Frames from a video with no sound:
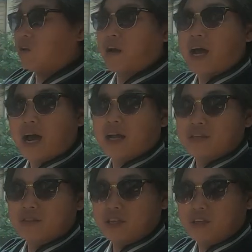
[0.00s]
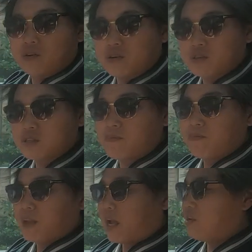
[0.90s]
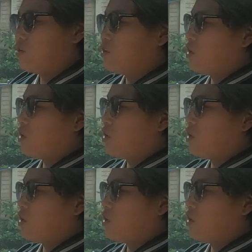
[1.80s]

lot harder than yours, and you